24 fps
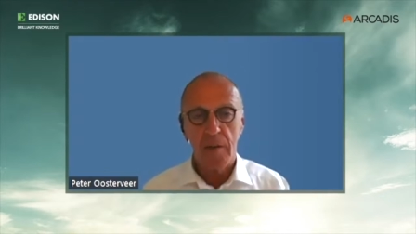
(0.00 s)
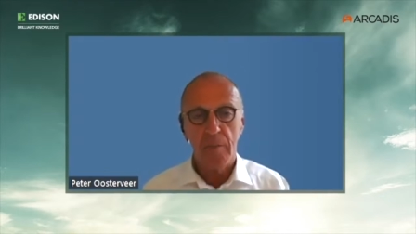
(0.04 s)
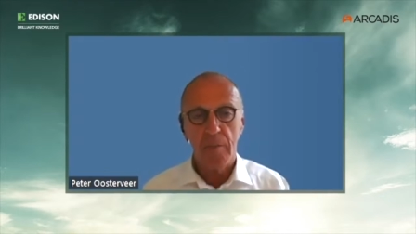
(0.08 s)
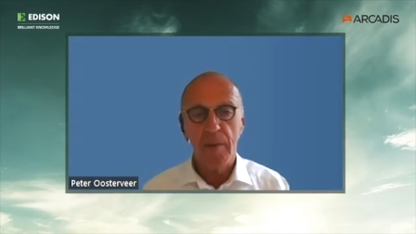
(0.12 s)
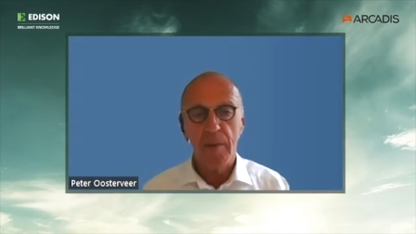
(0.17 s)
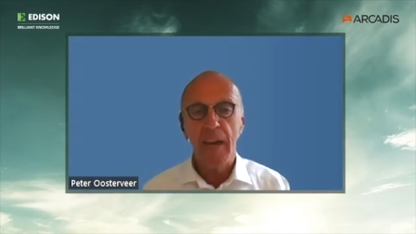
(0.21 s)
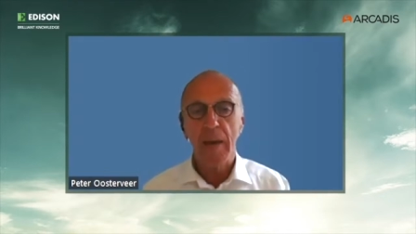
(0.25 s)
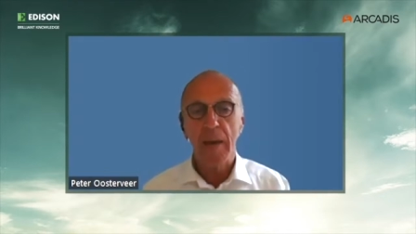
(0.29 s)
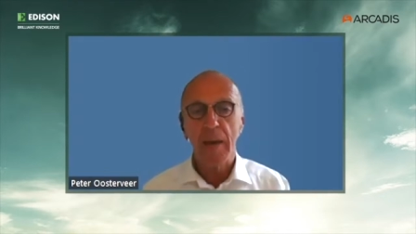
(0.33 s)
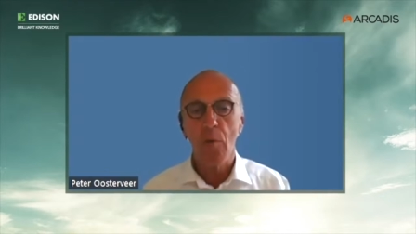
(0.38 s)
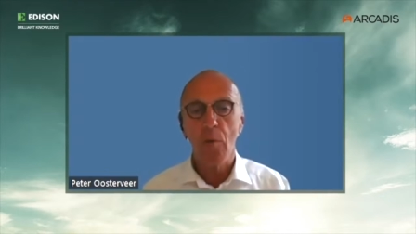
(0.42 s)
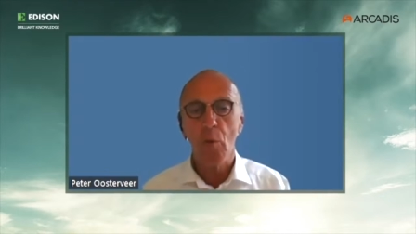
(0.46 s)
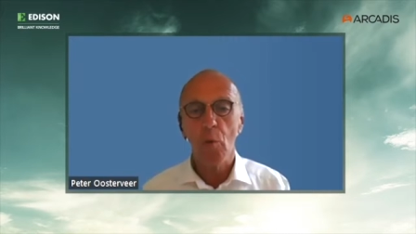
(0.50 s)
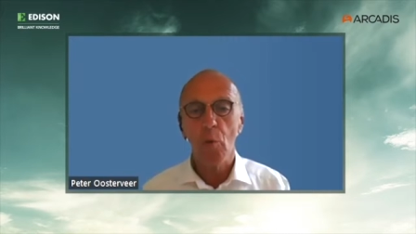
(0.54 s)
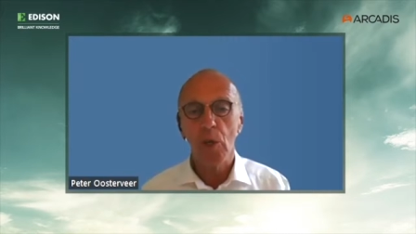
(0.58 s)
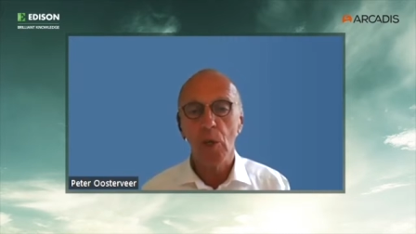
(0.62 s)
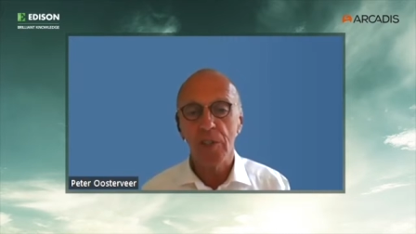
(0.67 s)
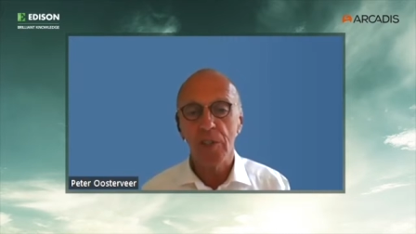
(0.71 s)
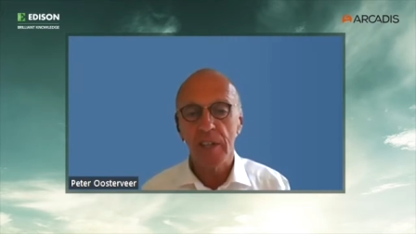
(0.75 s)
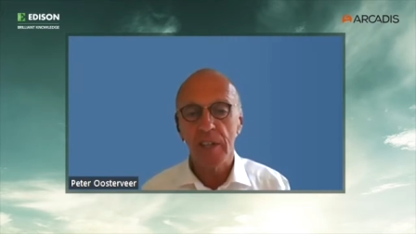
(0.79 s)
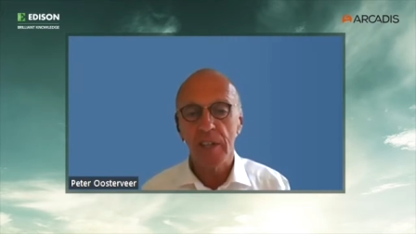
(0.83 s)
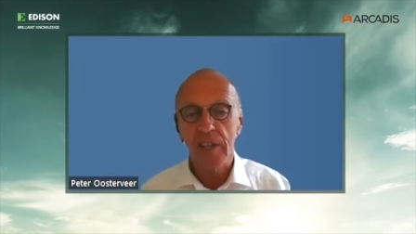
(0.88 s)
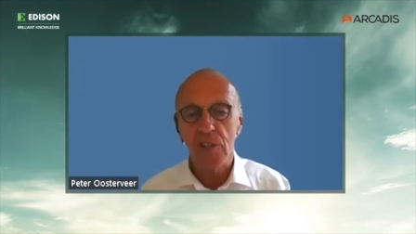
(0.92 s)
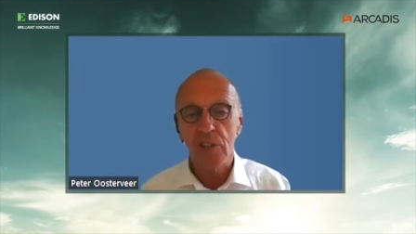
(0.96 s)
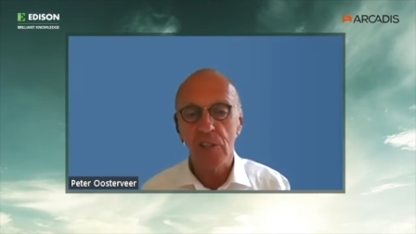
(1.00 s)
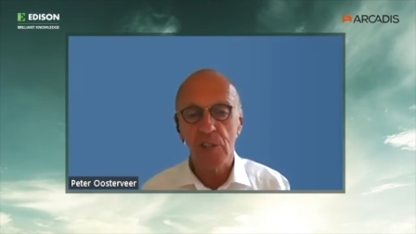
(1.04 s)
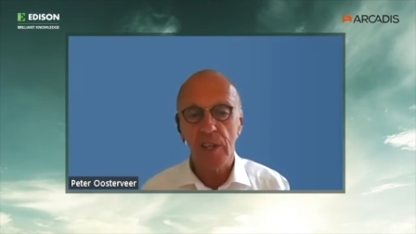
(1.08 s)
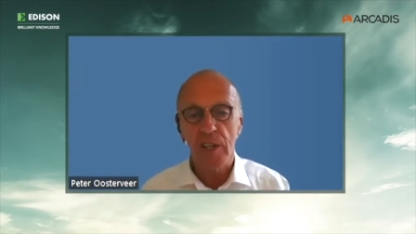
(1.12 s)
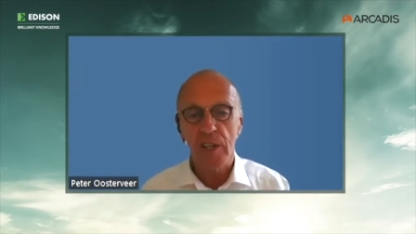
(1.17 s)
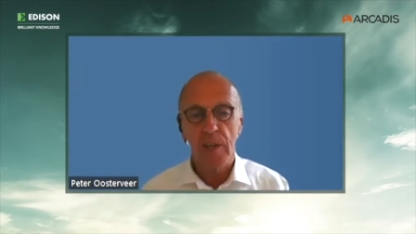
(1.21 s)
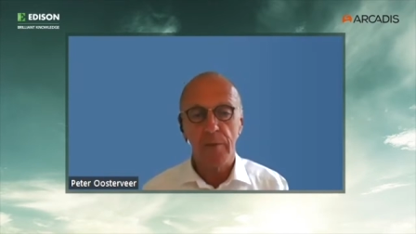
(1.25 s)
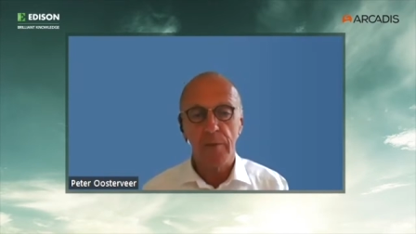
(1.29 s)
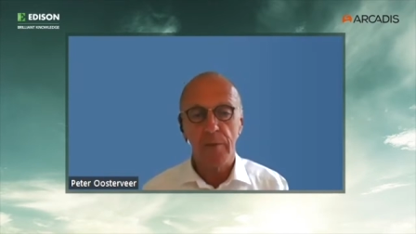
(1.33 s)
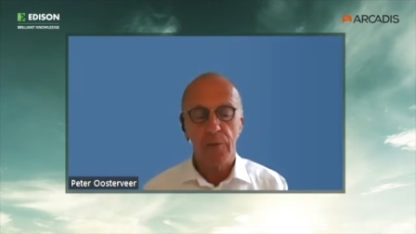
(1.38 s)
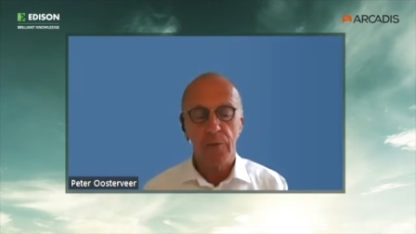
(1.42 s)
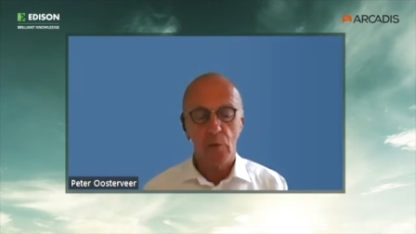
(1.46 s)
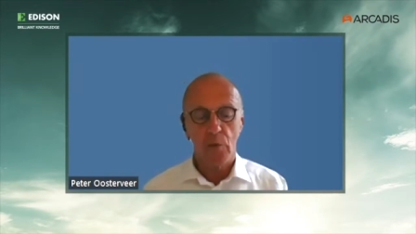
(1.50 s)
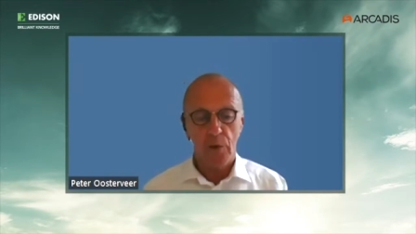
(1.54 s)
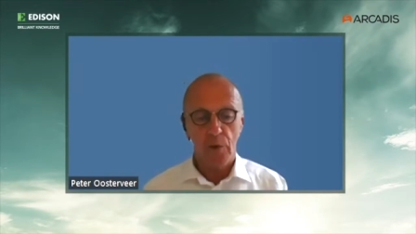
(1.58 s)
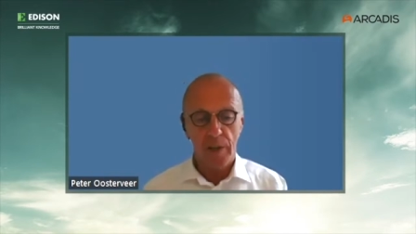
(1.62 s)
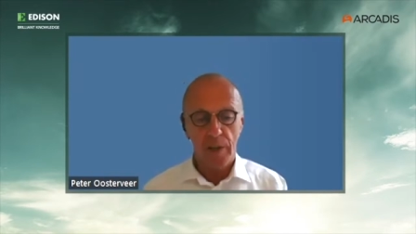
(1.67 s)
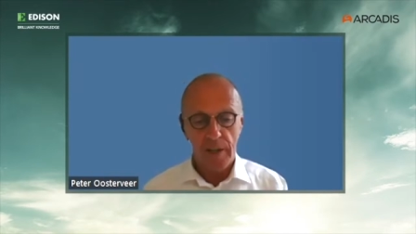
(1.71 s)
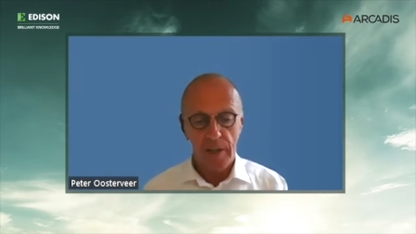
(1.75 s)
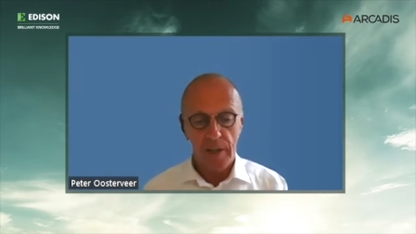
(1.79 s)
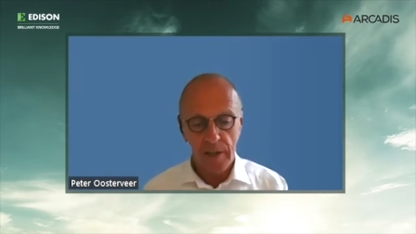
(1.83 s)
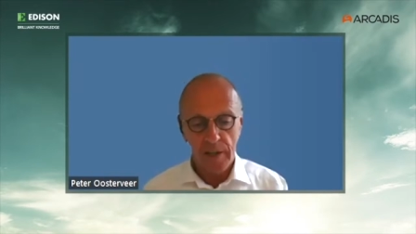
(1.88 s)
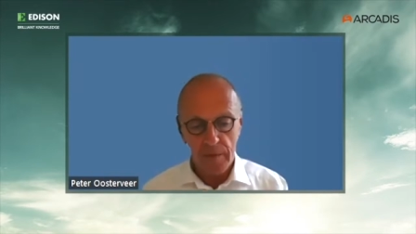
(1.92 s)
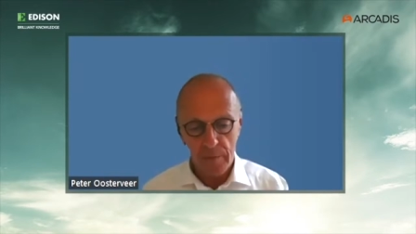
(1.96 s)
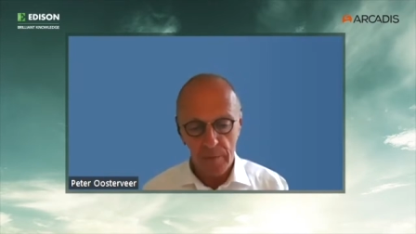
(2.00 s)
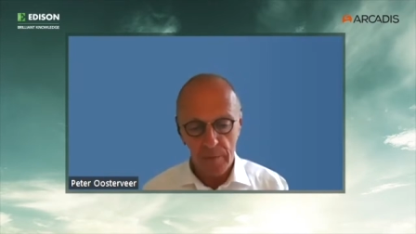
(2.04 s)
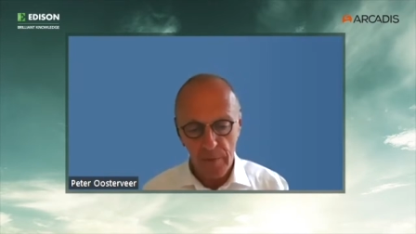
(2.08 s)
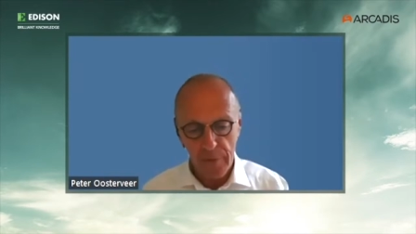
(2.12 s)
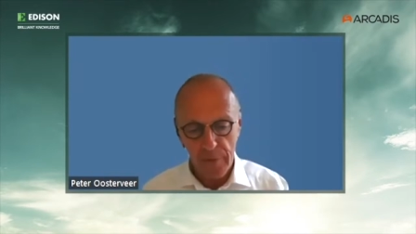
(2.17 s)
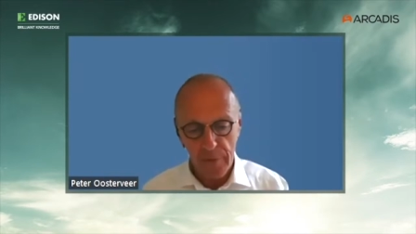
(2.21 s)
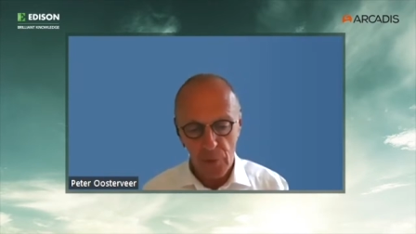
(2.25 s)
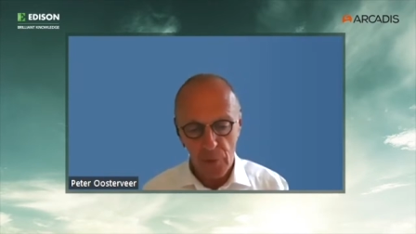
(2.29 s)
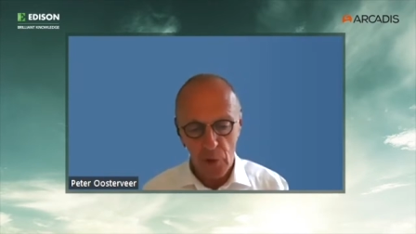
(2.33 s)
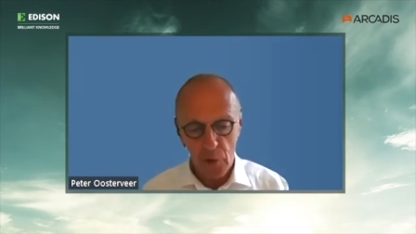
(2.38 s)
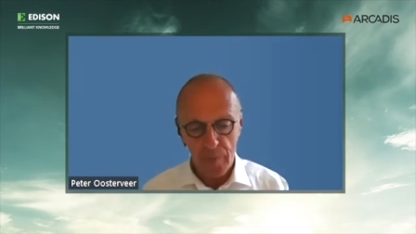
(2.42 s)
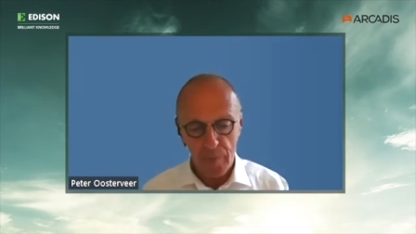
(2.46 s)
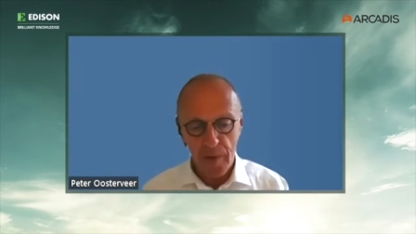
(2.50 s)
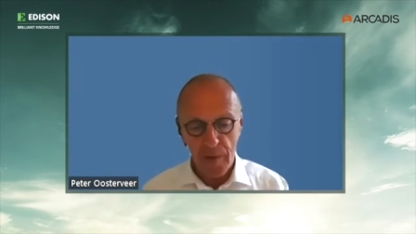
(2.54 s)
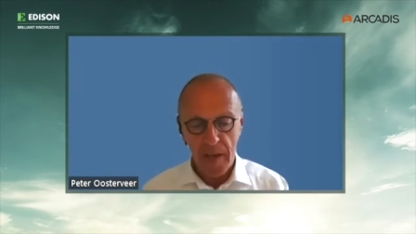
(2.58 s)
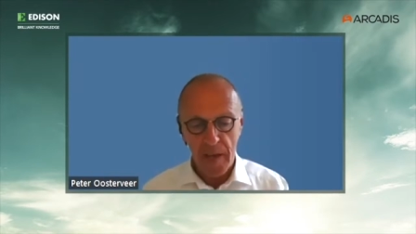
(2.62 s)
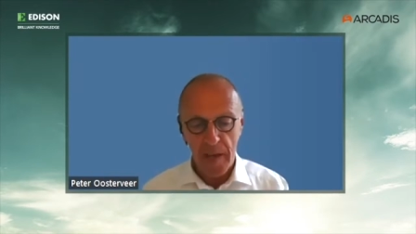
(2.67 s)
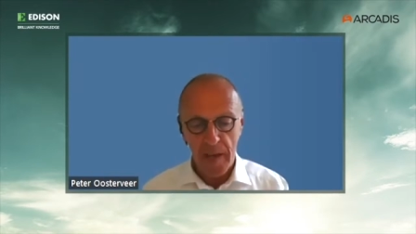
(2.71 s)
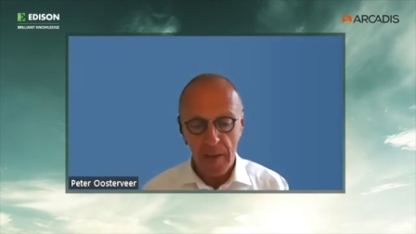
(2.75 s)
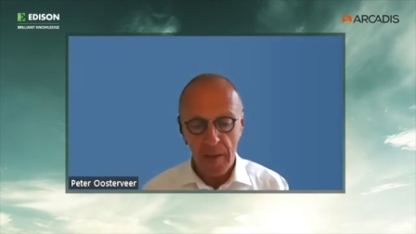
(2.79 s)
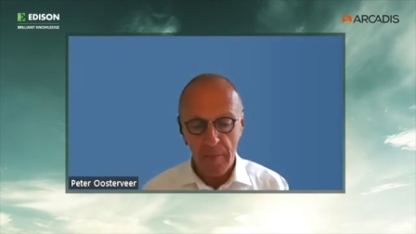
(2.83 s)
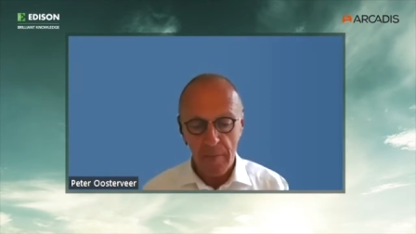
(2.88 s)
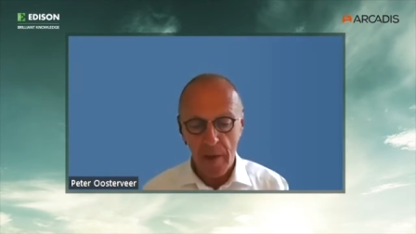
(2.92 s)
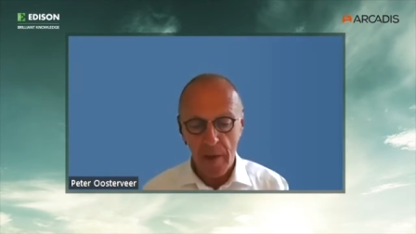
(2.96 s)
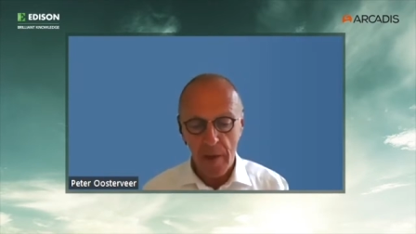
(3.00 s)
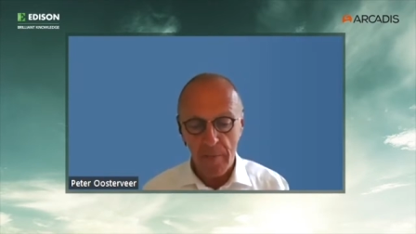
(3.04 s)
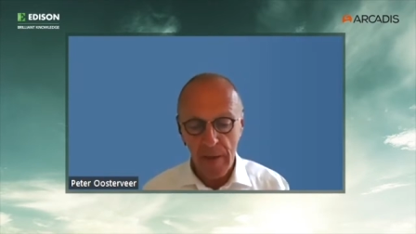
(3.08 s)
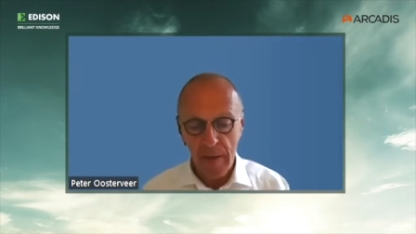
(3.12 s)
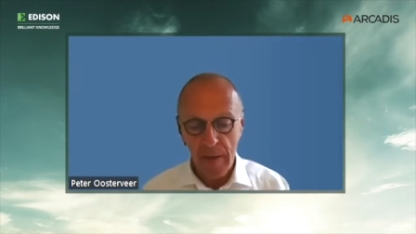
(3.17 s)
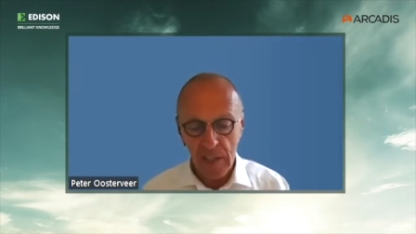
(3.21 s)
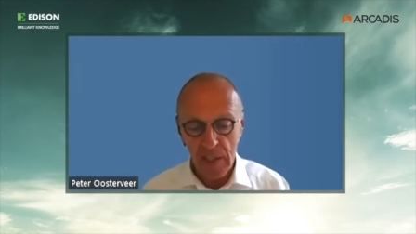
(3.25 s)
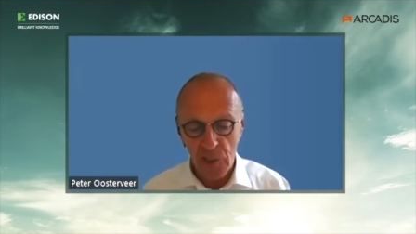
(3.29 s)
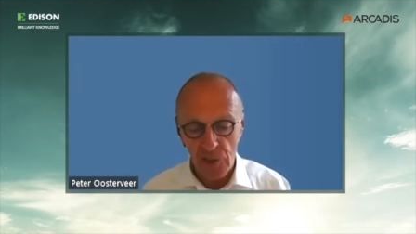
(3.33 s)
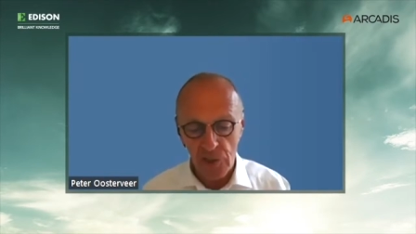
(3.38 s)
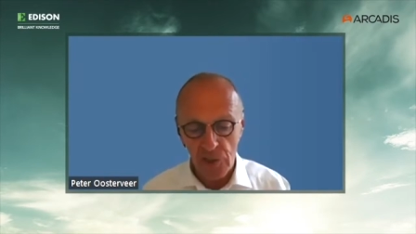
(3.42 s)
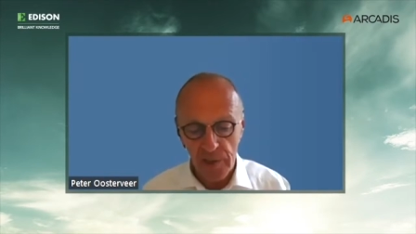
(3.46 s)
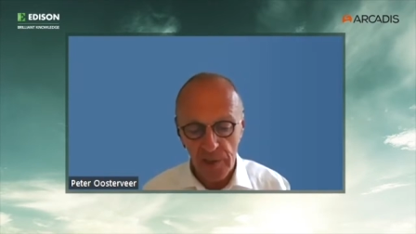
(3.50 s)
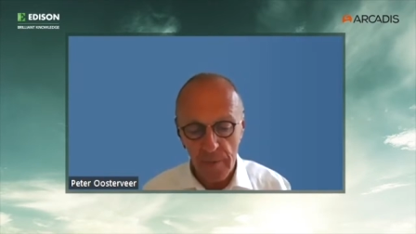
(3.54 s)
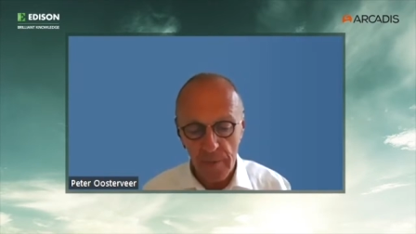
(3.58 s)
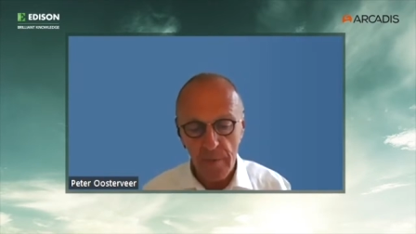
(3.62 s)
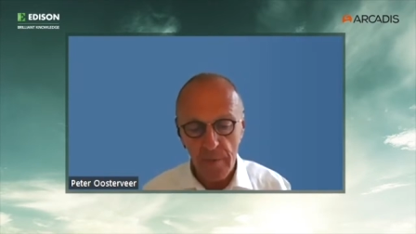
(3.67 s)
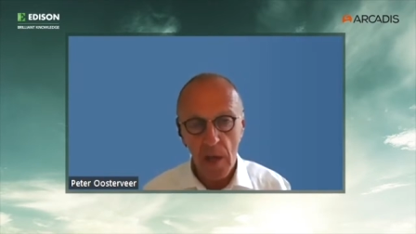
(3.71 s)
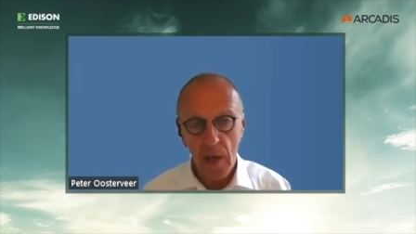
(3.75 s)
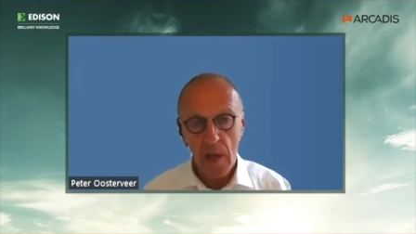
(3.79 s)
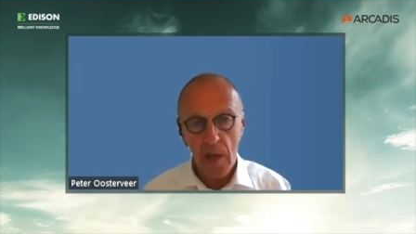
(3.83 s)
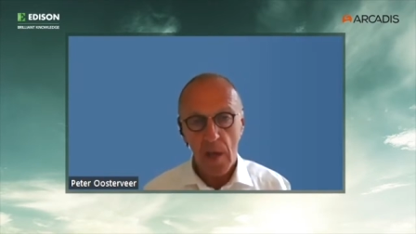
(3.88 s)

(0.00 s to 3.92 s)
became a word in itself or in, before it became uh, mainstream.